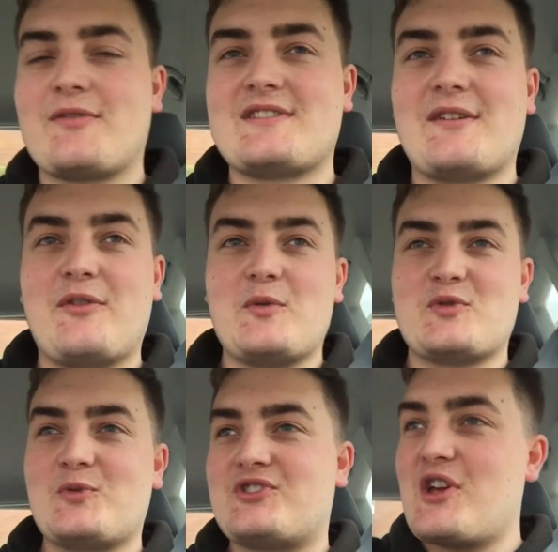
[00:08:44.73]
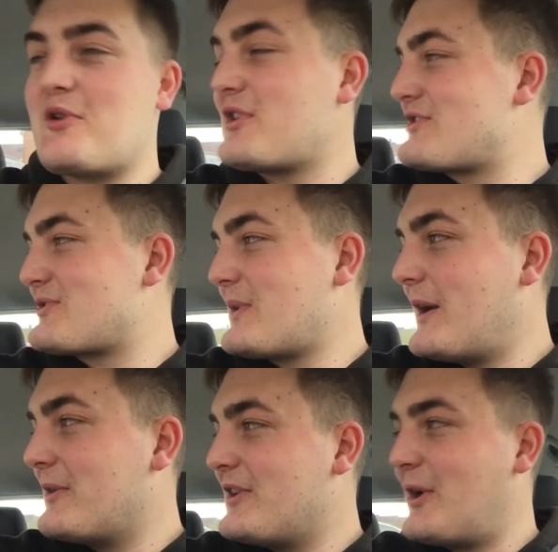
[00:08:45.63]
off as if he was all serious as
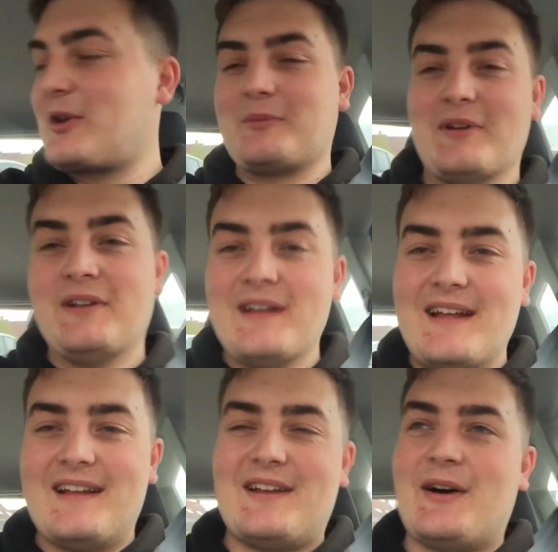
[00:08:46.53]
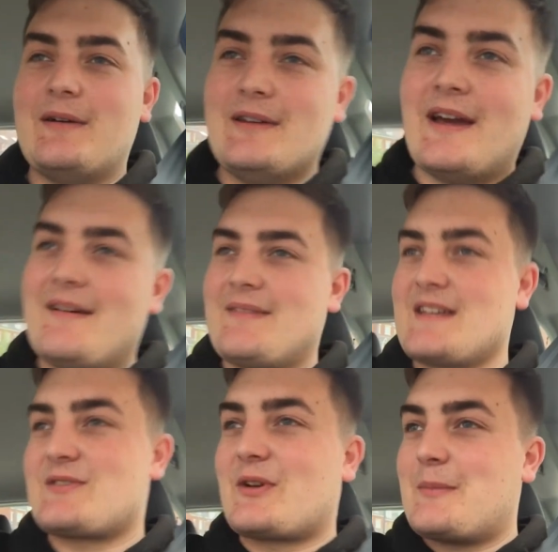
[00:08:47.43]
well in the argument, like, yeah,
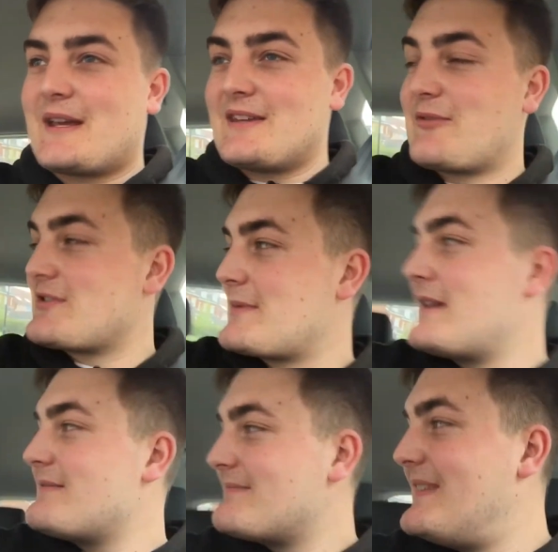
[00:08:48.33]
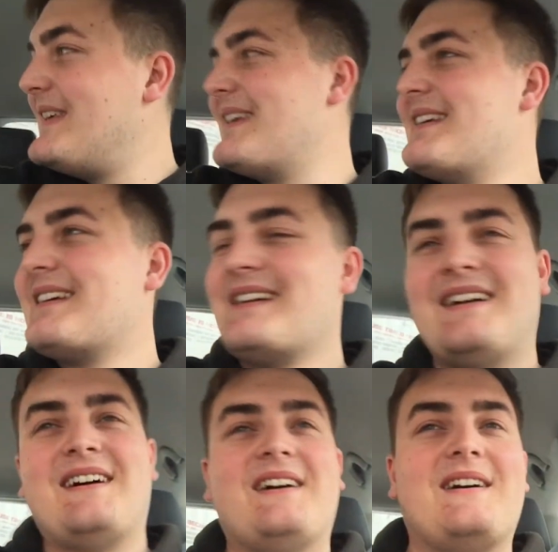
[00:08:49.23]
that's not going to make a difference, mate.
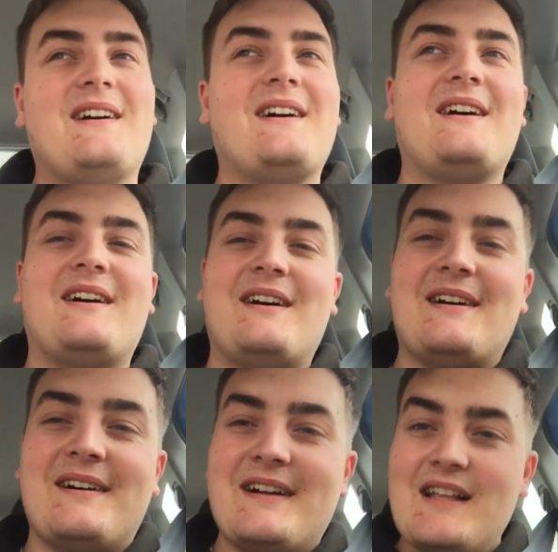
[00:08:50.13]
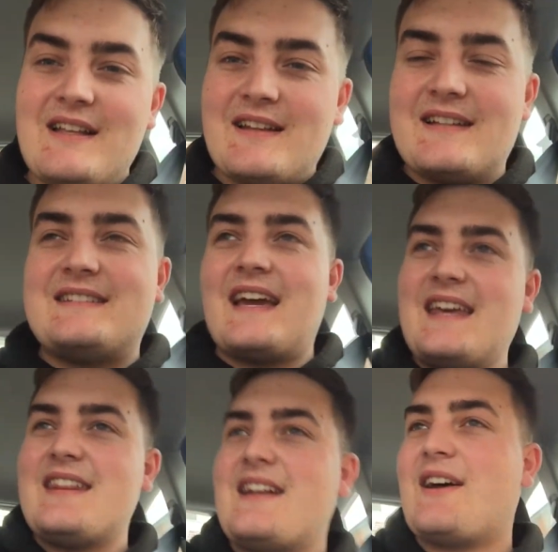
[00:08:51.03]
a day
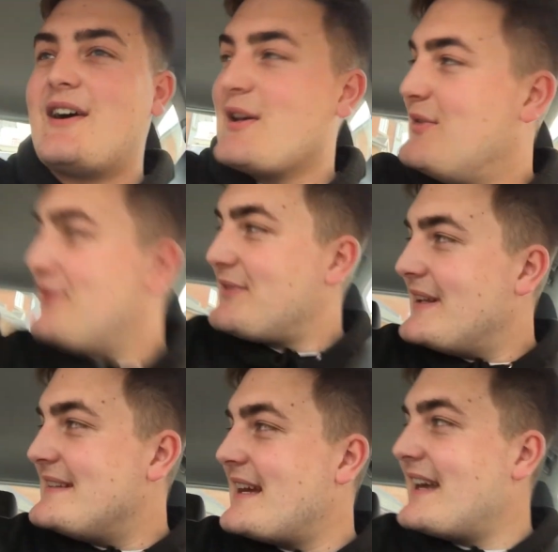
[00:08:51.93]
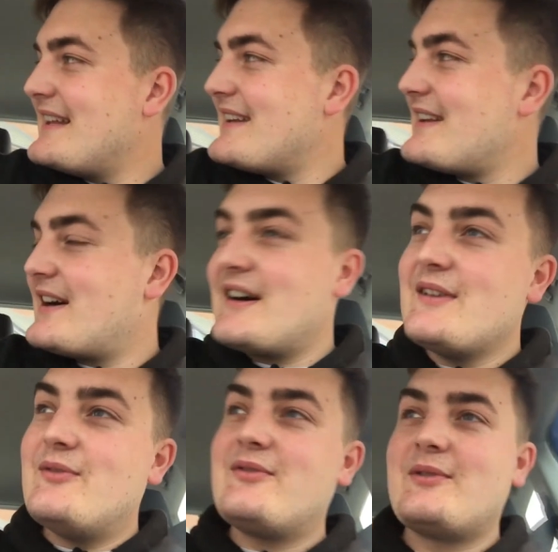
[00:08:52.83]
in the life.
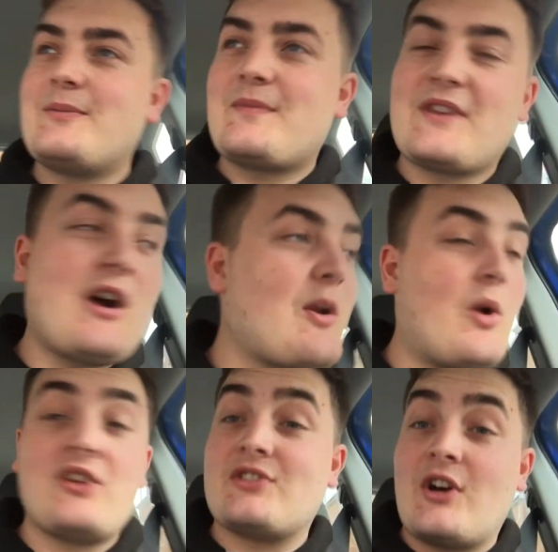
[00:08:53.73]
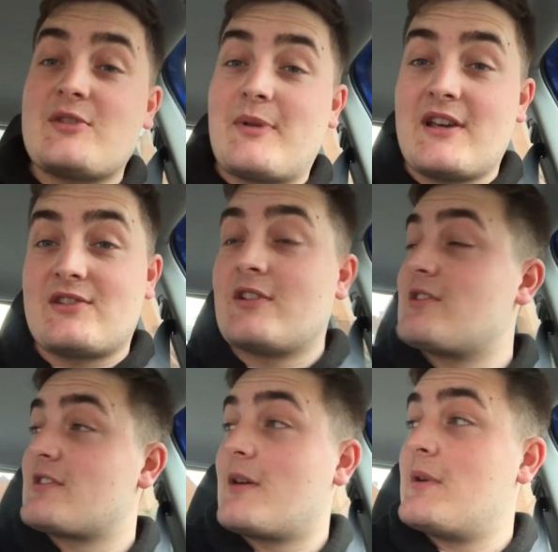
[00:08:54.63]
The Isle of Wight's a nice place though,
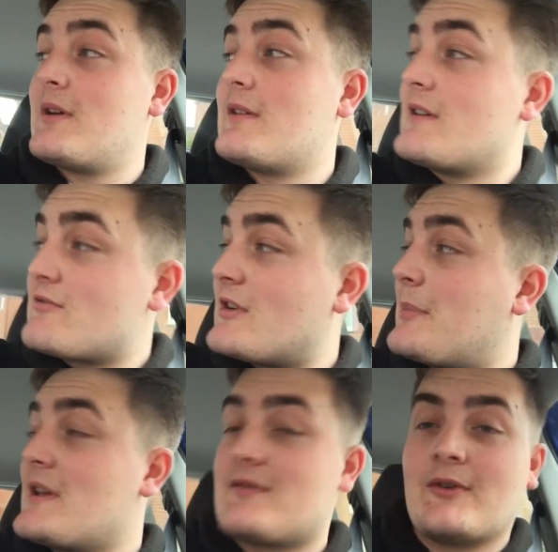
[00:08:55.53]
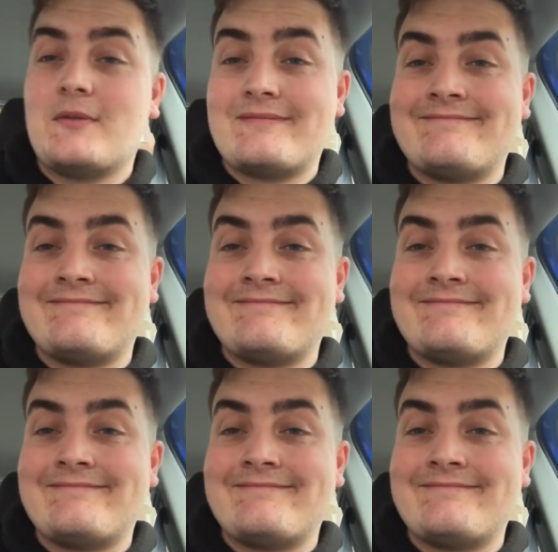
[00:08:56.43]
just come here, it's really peaceful.